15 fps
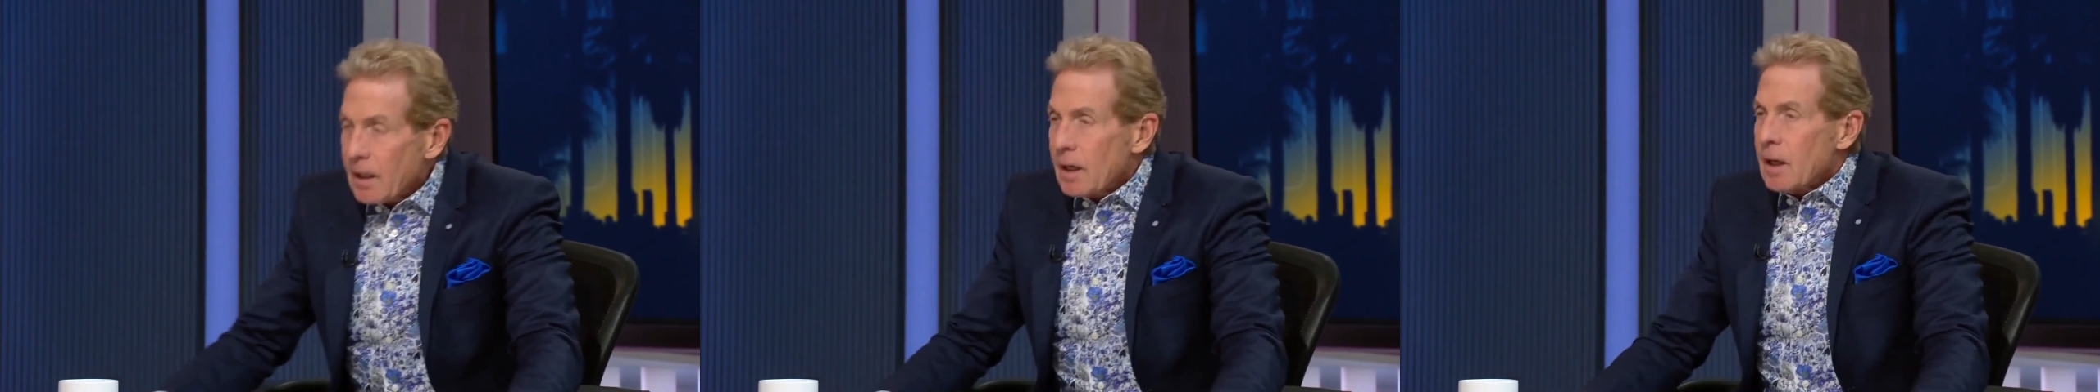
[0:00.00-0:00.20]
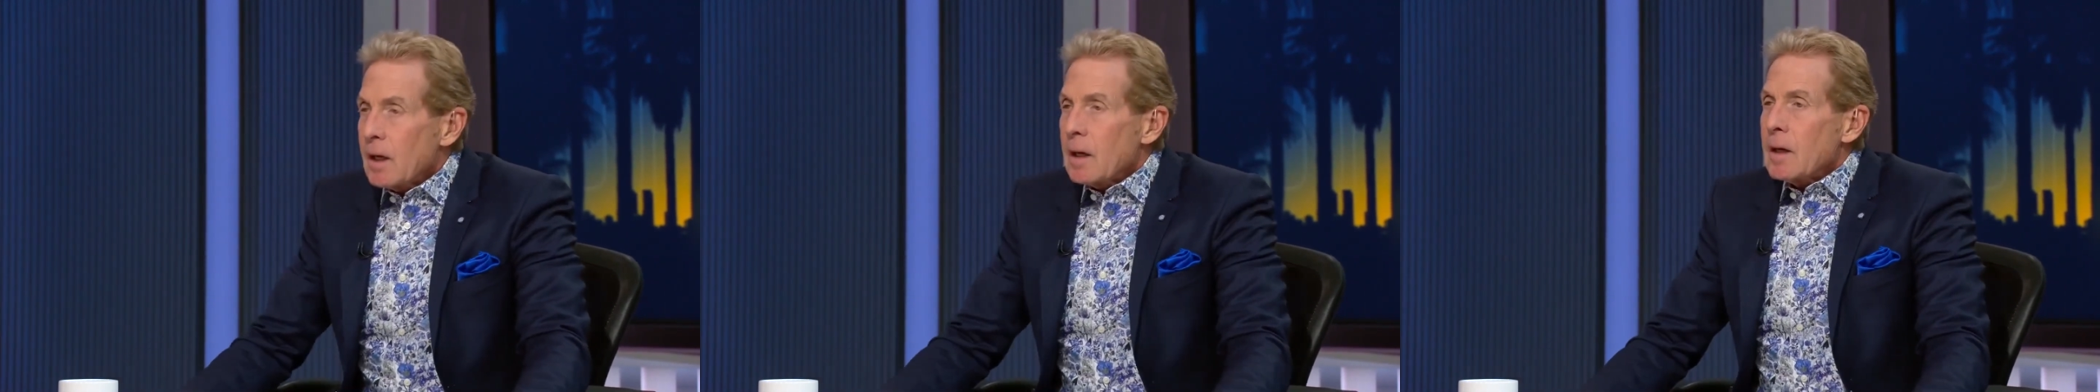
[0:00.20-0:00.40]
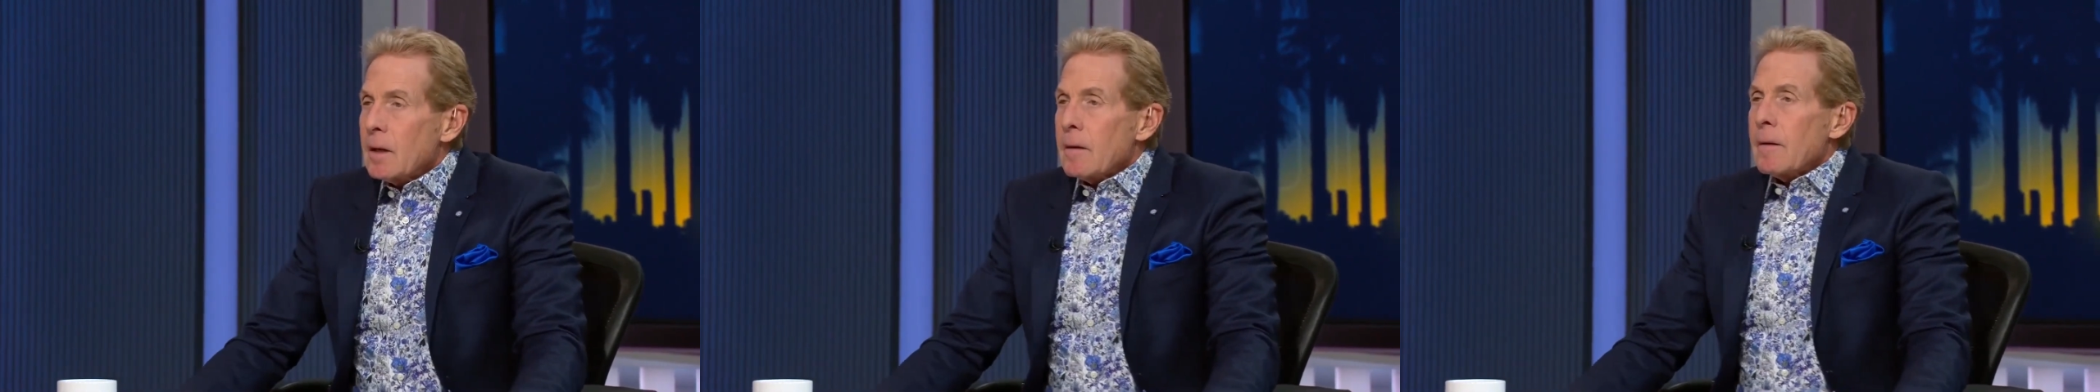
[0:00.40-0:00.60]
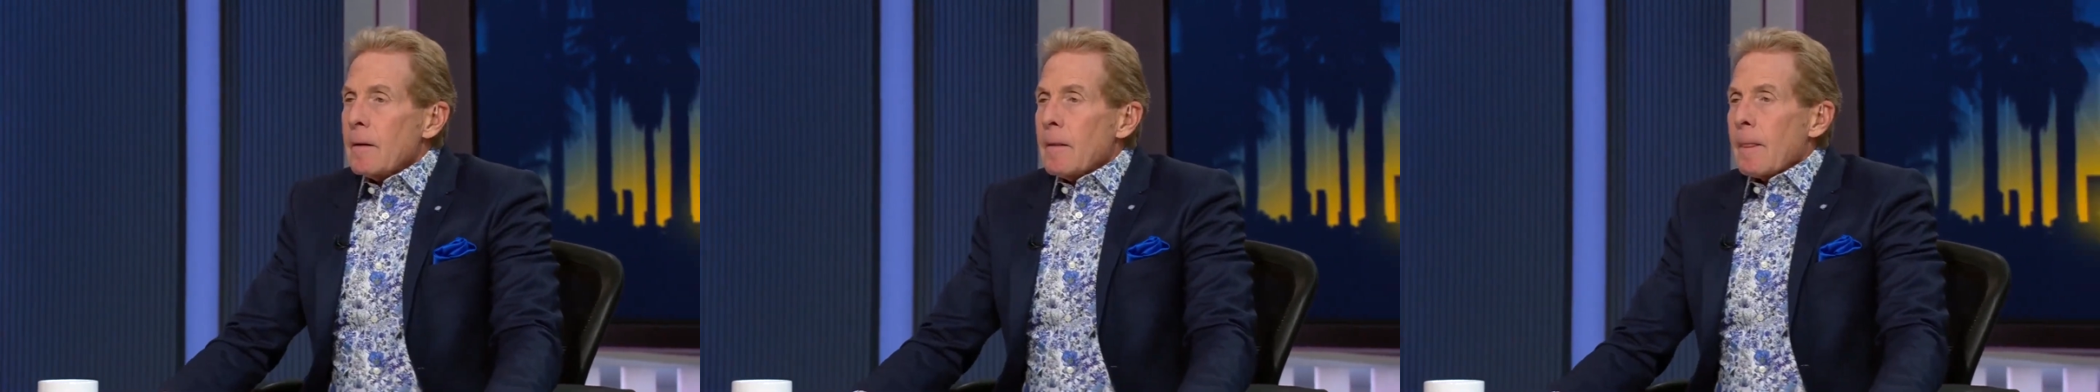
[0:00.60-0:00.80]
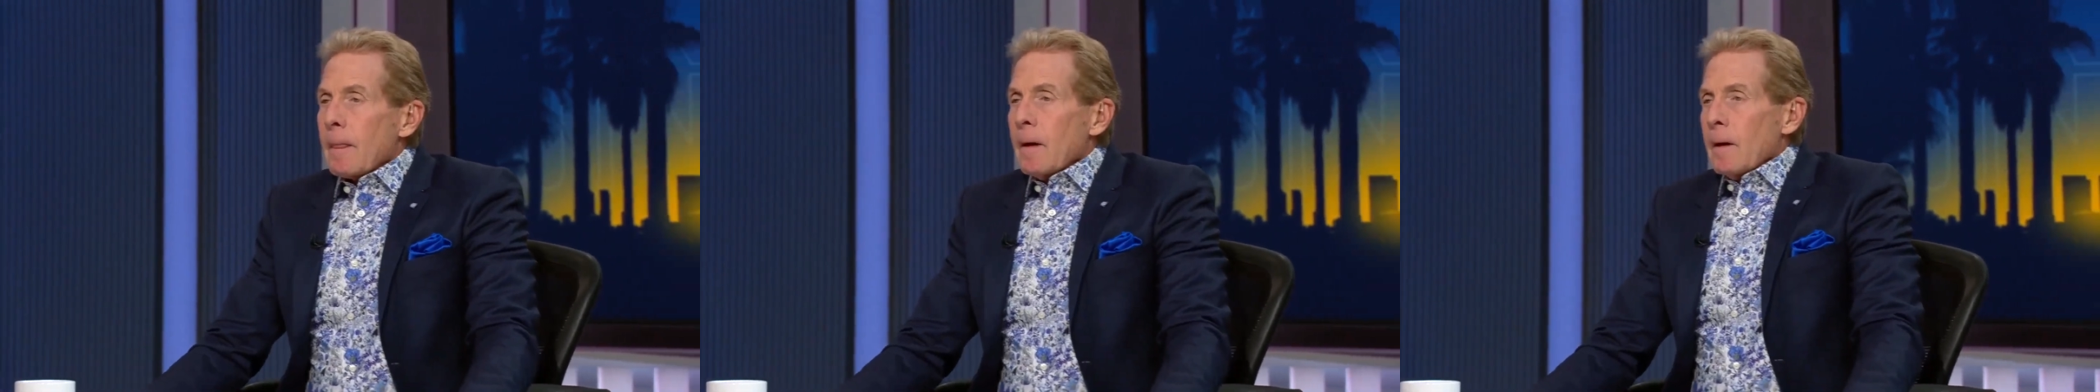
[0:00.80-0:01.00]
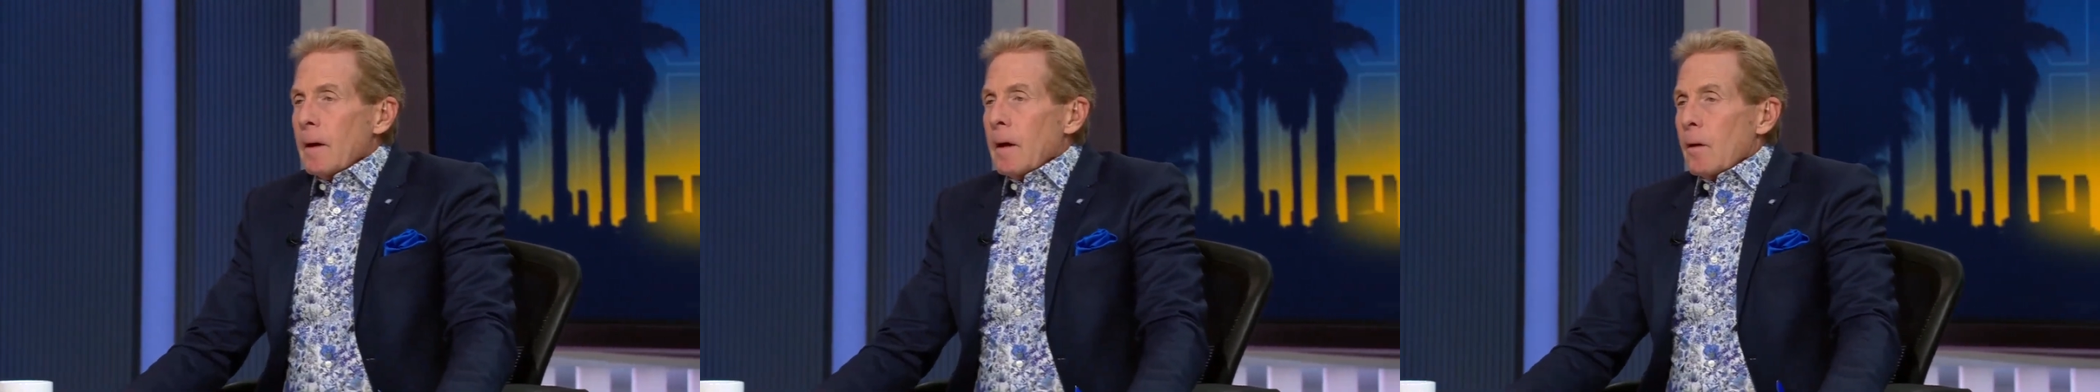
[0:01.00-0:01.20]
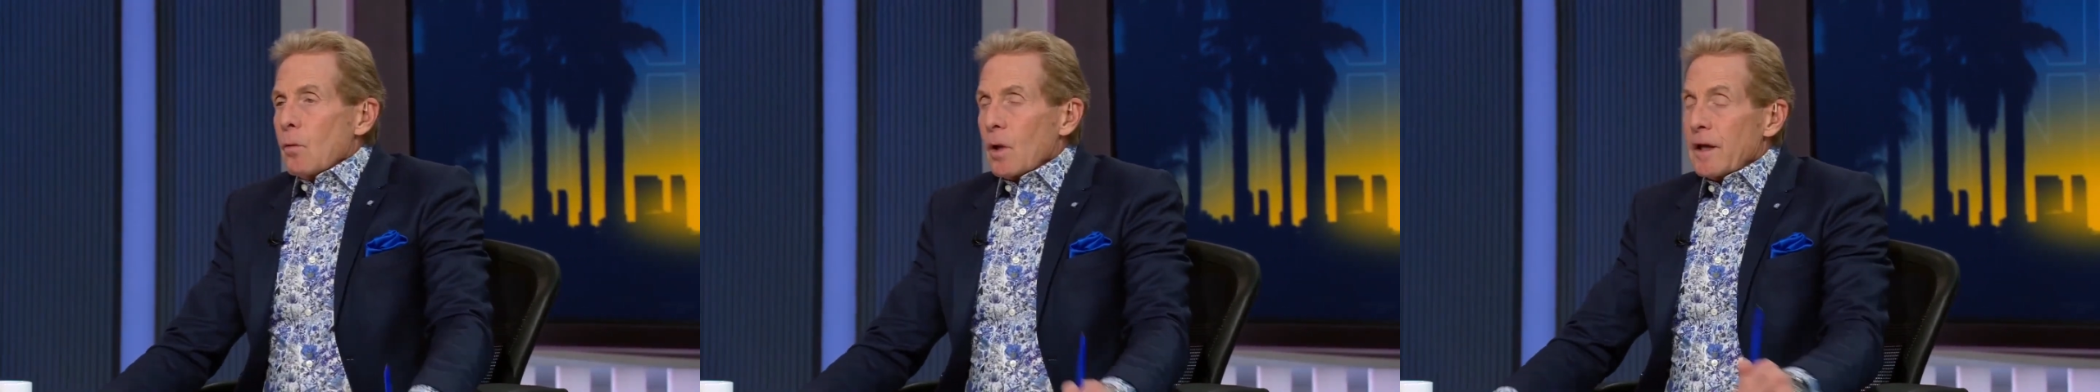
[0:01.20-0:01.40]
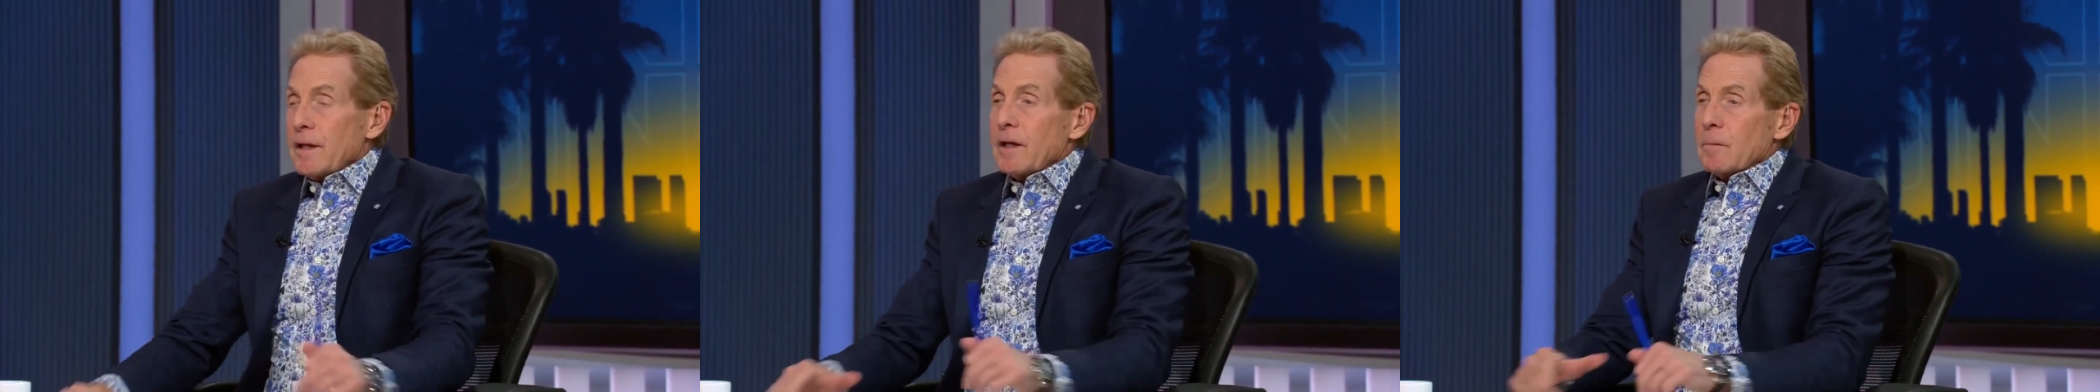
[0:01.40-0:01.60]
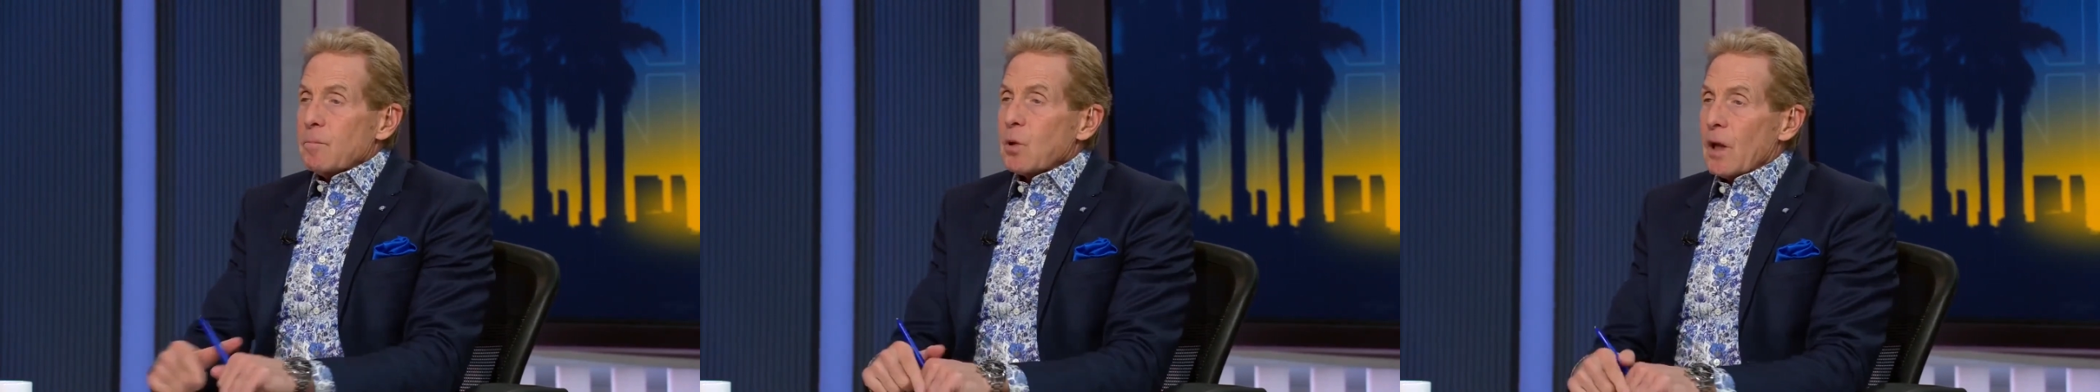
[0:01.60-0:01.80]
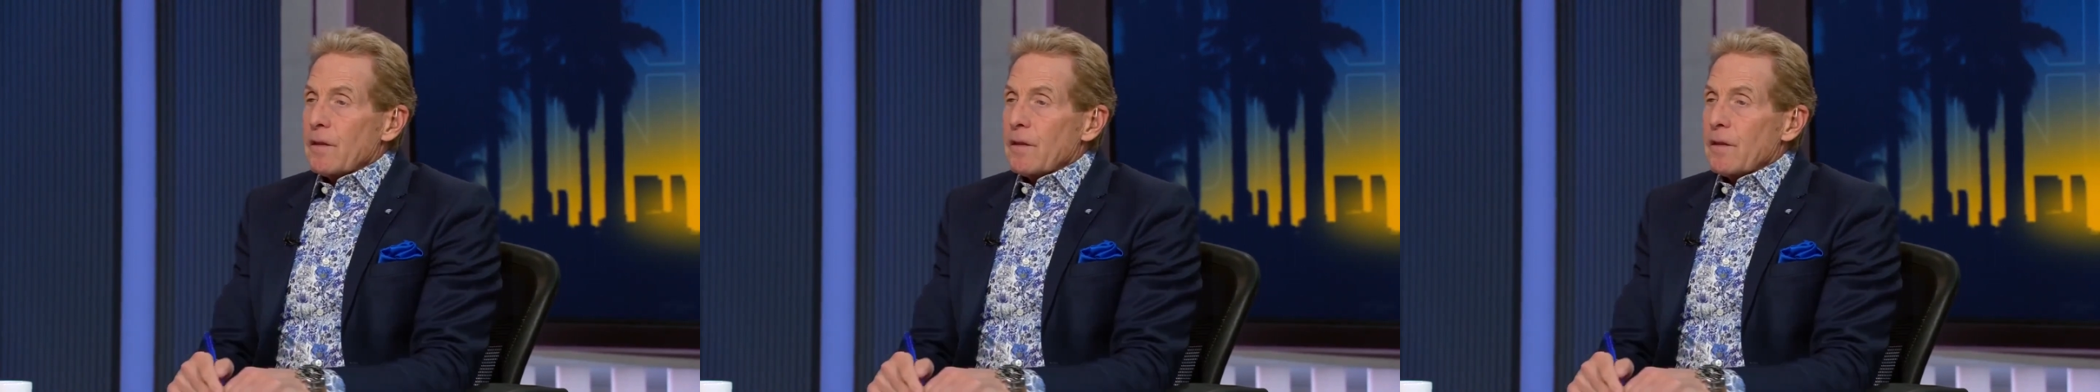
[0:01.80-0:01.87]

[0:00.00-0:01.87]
So he didn't even play well, he, he didn't, even,